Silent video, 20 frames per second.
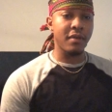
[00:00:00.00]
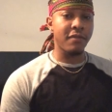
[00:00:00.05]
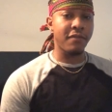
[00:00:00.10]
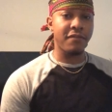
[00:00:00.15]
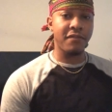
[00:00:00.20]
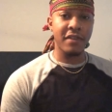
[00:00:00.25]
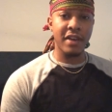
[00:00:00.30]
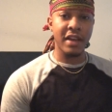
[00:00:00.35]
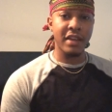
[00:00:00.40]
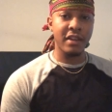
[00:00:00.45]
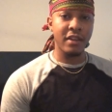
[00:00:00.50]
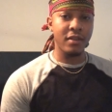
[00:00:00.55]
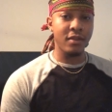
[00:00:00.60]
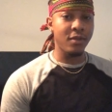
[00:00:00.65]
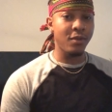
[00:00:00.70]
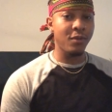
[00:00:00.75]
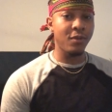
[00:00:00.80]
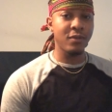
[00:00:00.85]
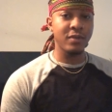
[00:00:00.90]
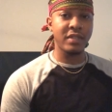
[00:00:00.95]
finding
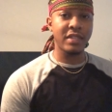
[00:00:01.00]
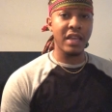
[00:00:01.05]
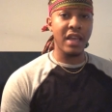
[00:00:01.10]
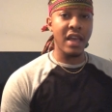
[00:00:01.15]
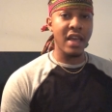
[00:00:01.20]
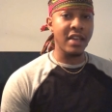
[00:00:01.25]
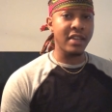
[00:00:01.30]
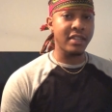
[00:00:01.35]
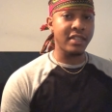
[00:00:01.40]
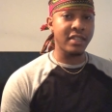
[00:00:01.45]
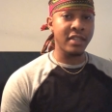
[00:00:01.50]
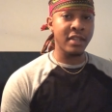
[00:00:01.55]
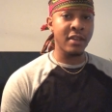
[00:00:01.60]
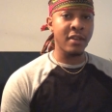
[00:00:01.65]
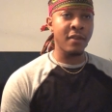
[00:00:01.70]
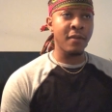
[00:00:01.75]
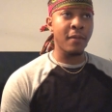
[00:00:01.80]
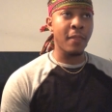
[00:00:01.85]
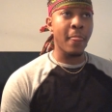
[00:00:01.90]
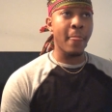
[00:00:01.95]
dudes that ain't
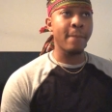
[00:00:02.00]
shit,